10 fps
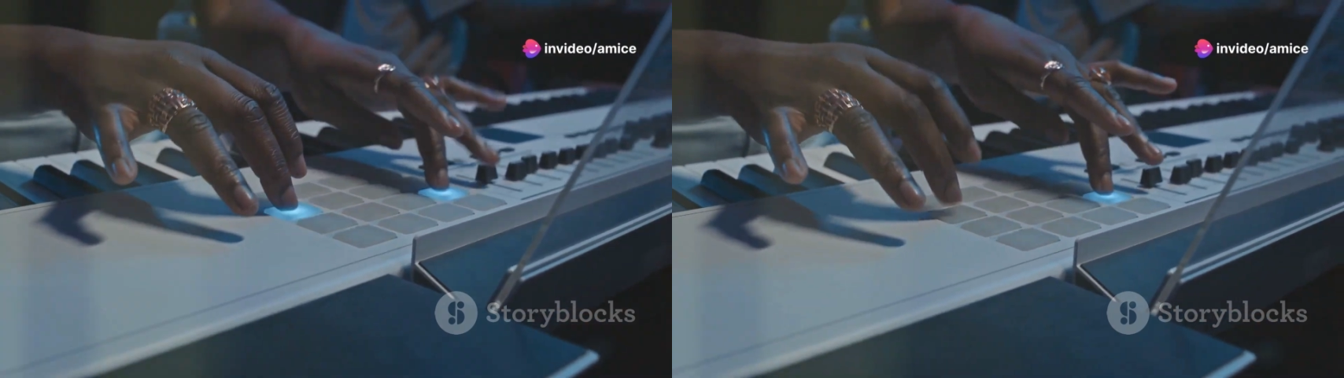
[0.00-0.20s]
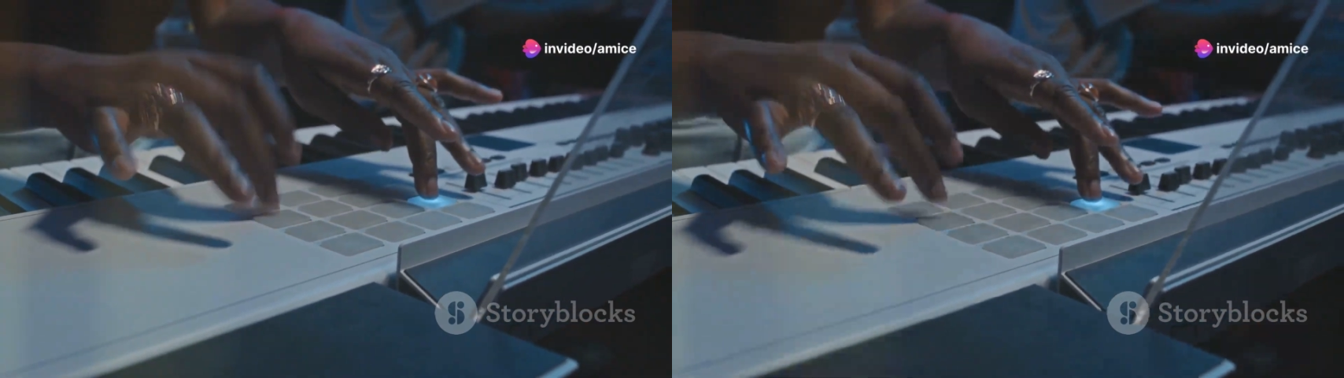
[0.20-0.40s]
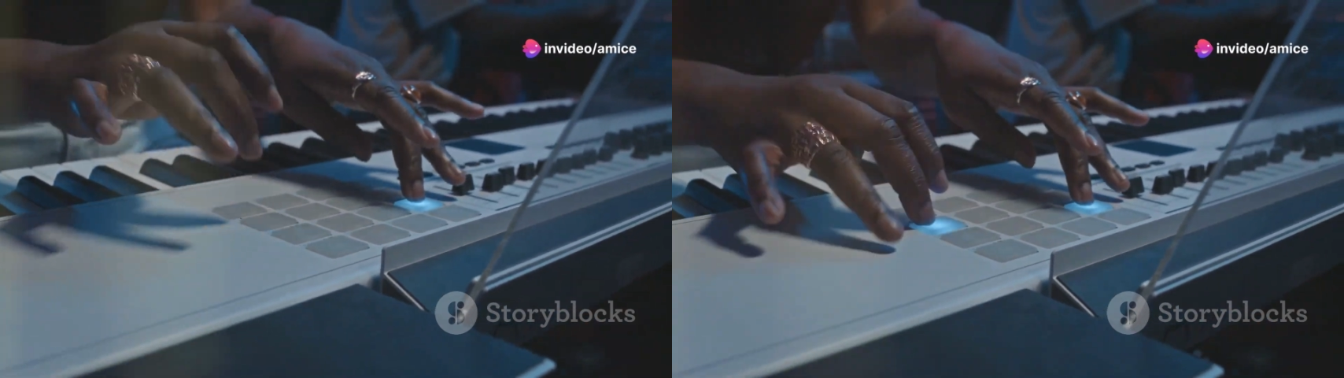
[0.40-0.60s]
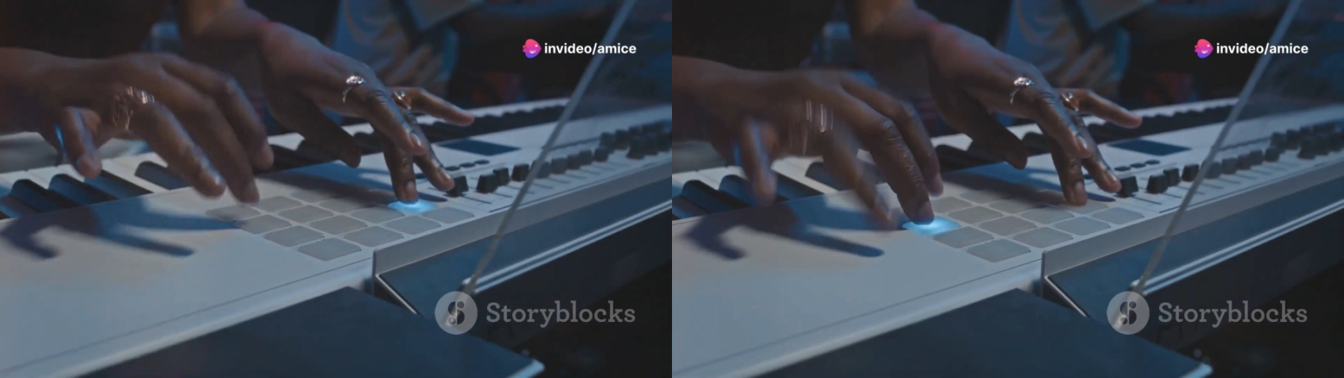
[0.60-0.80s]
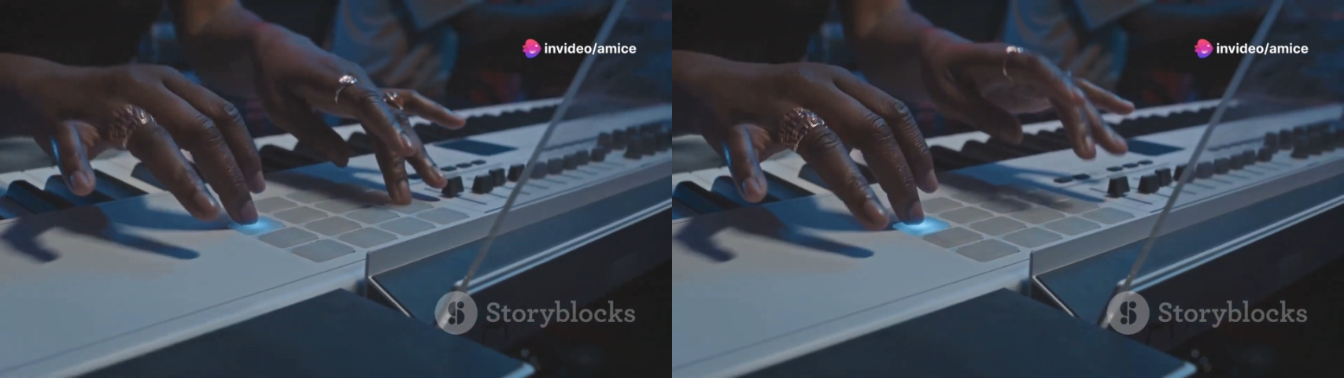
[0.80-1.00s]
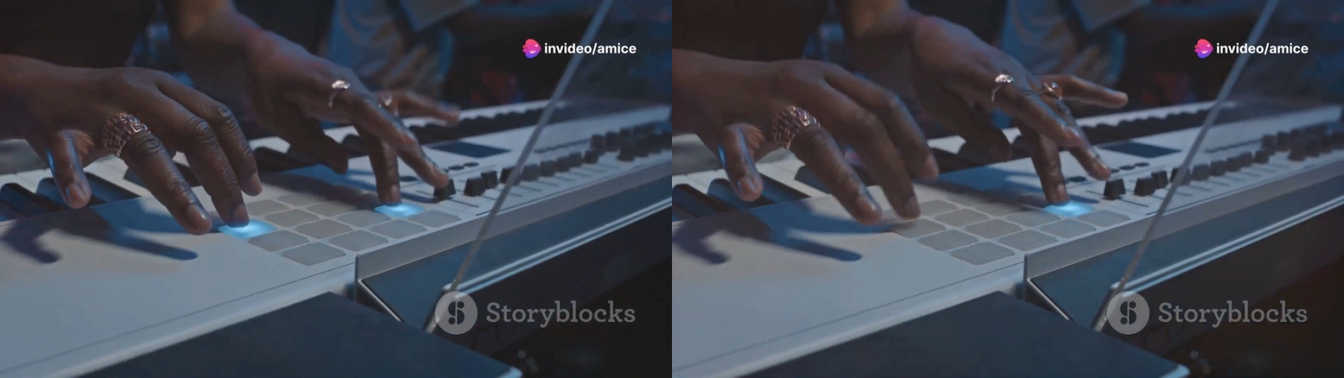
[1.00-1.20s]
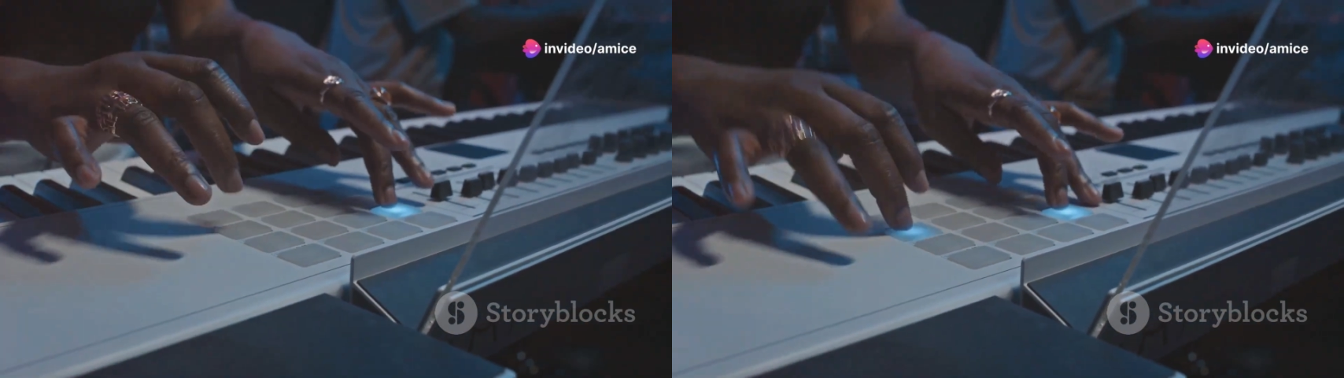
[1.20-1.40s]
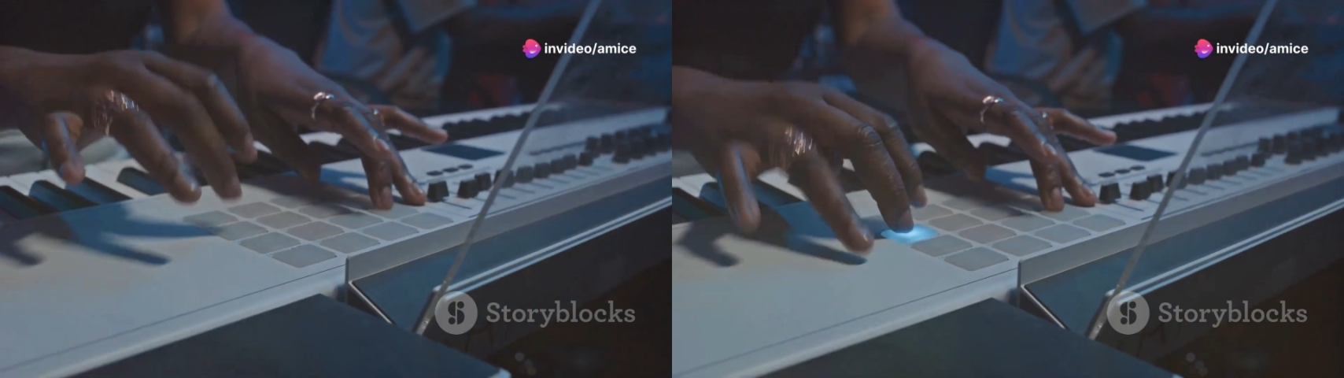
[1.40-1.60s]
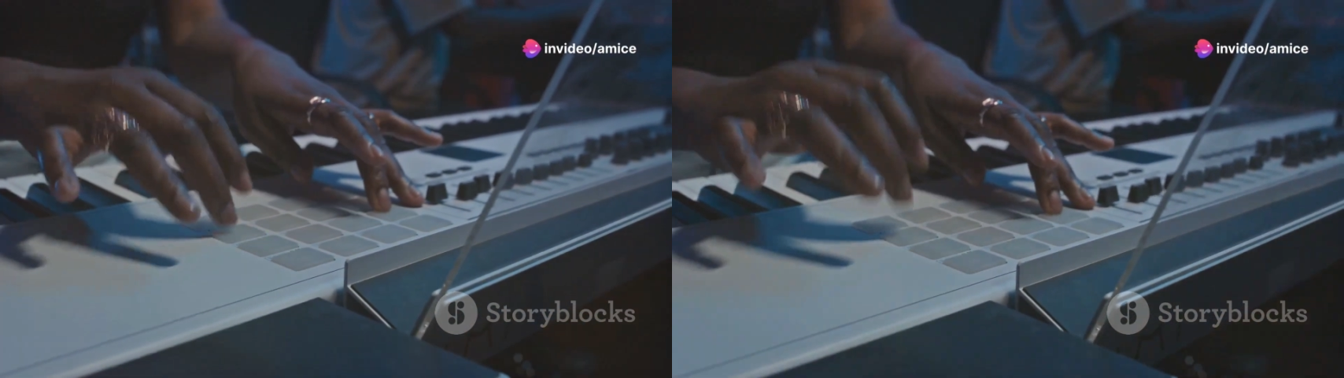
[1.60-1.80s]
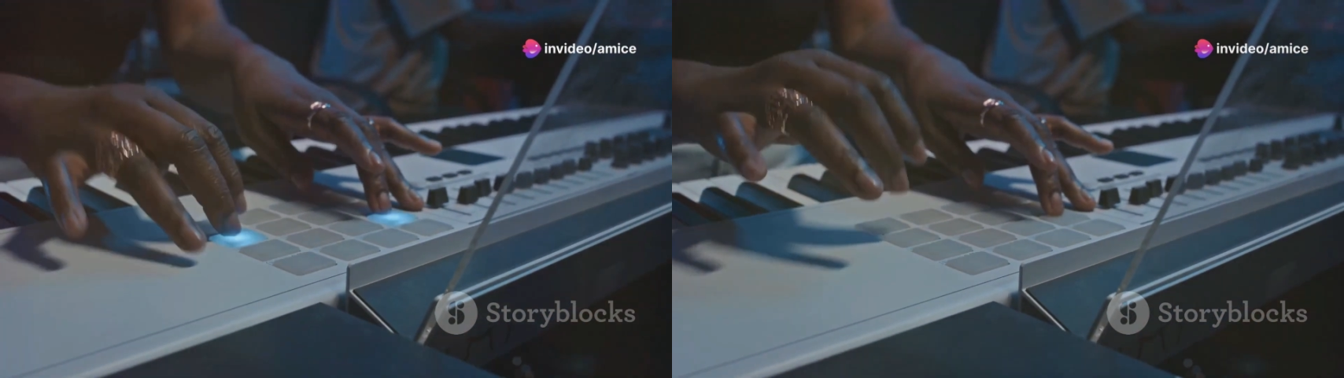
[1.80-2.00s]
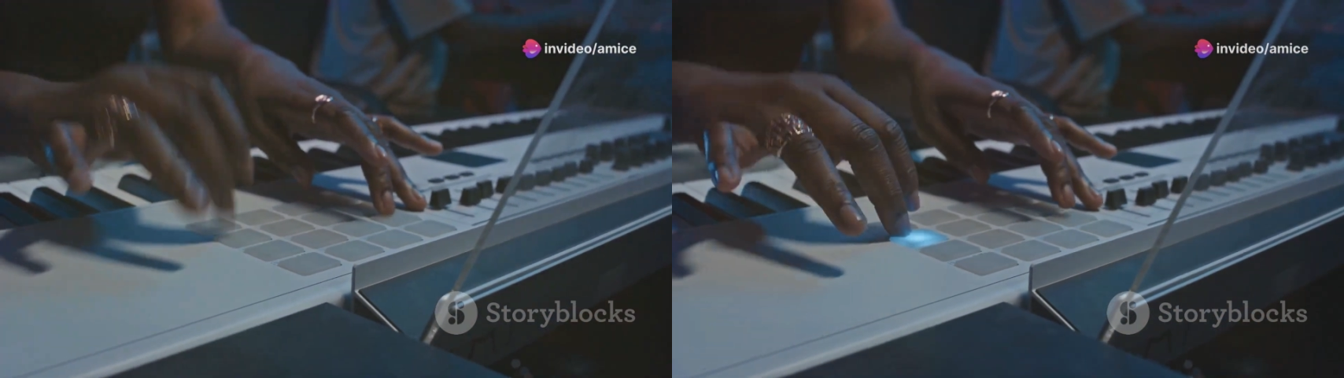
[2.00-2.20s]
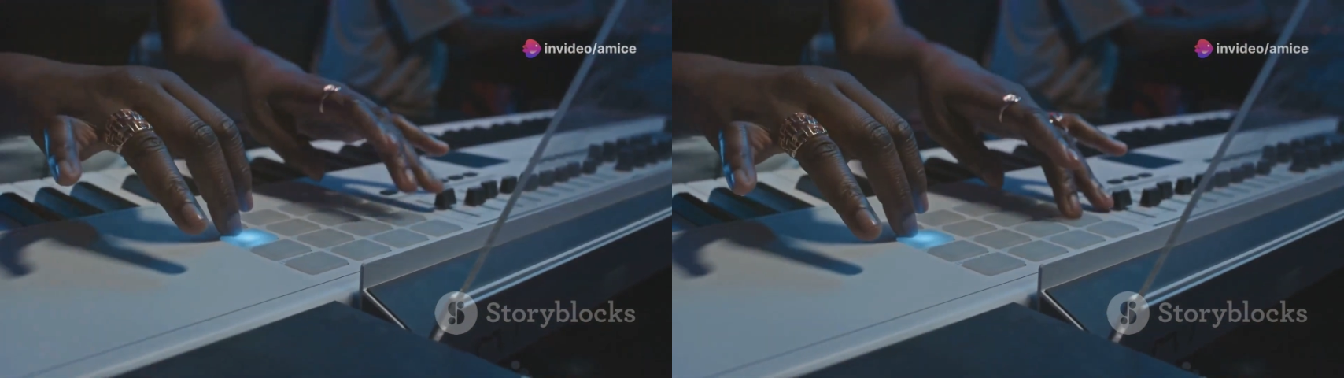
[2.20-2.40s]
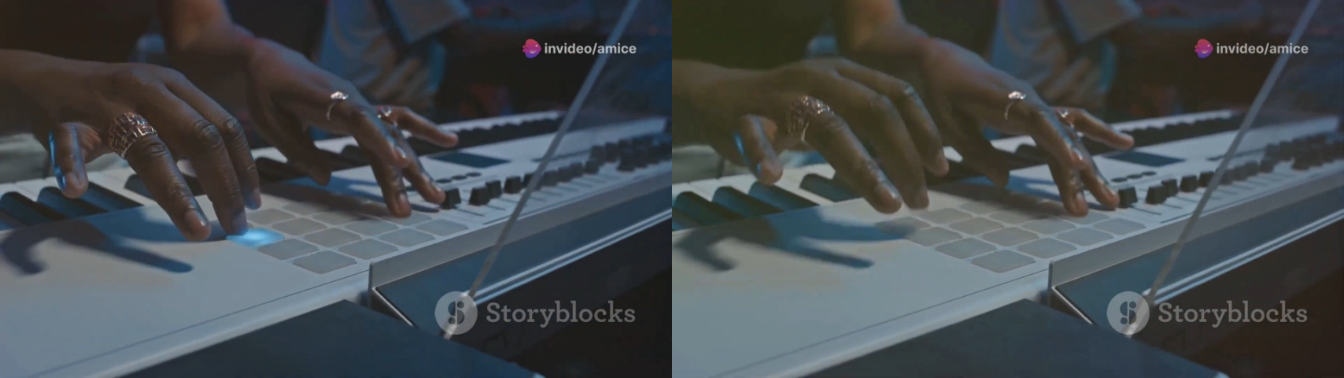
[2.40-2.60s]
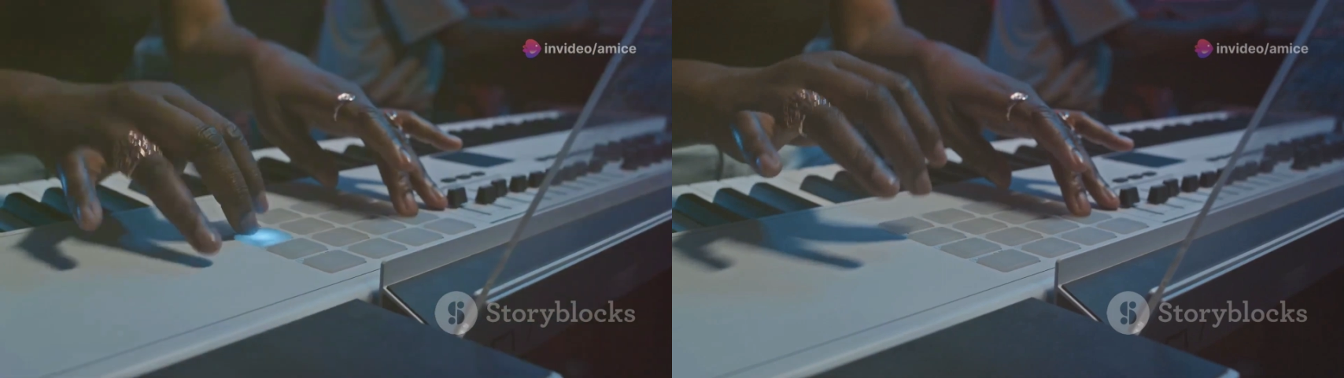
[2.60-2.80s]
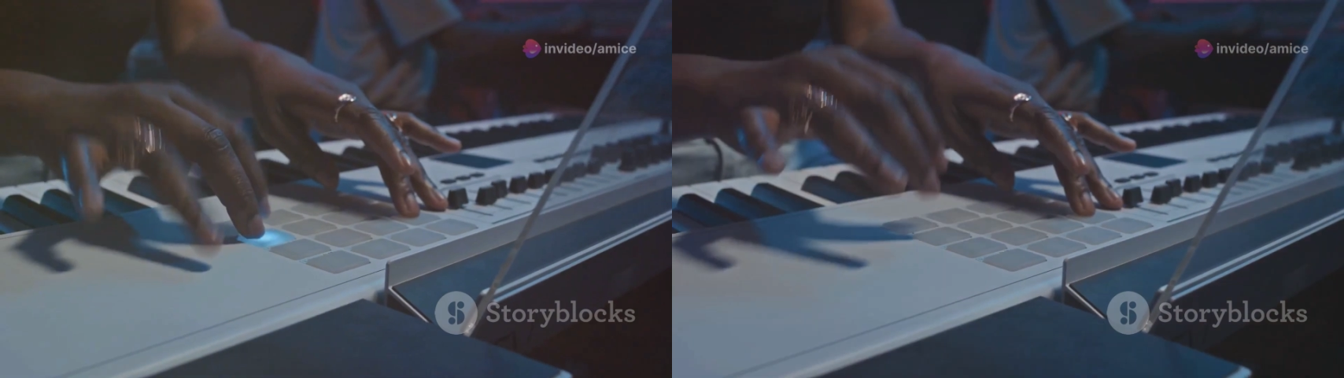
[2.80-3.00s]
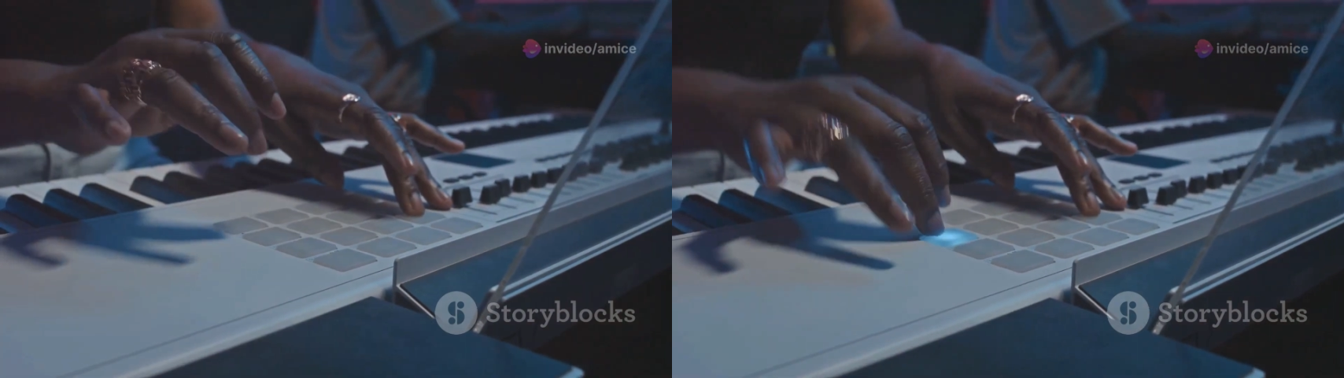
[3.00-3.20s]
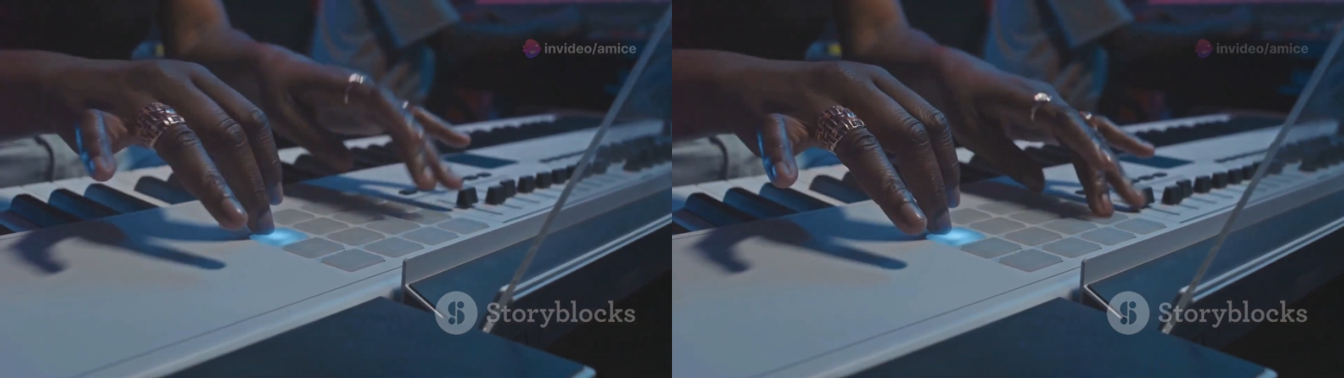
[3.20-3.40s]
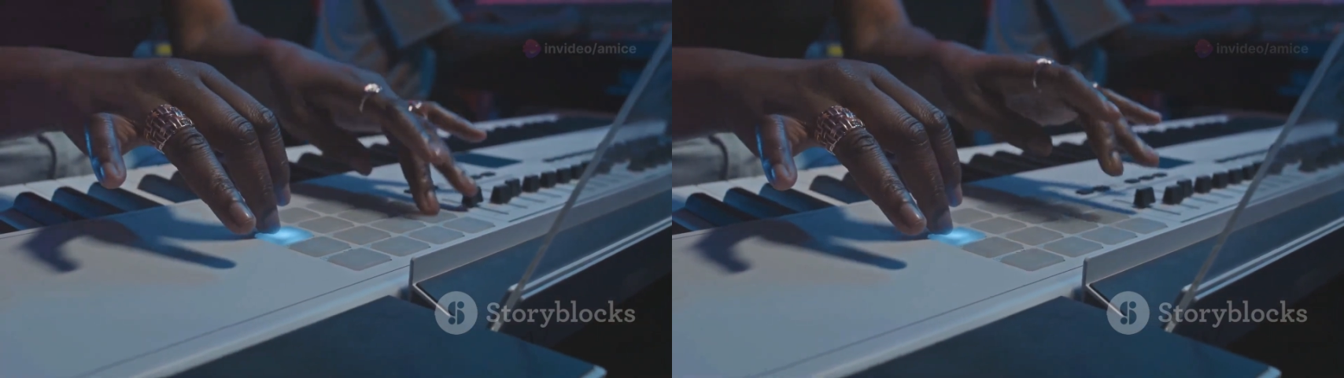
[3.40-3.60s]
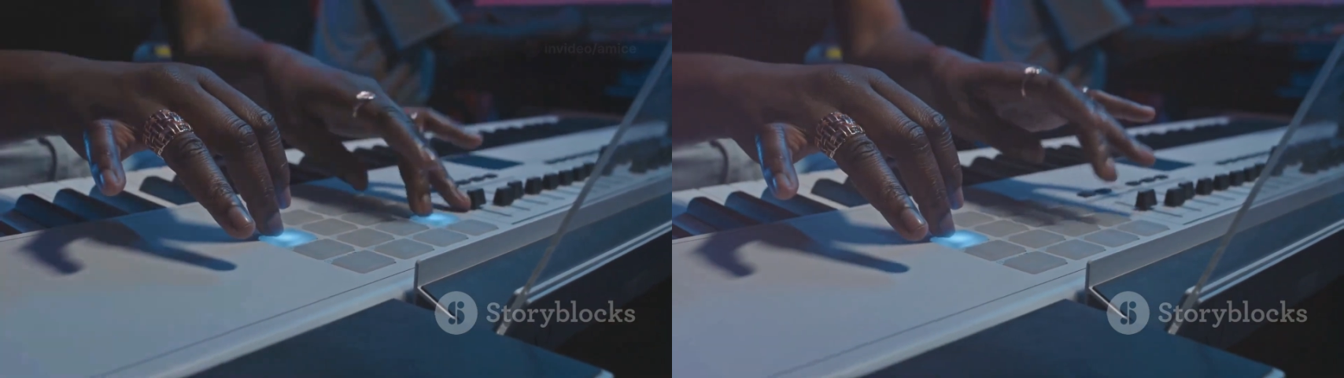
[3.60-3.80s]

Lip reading: Nobody's mouth can be seen.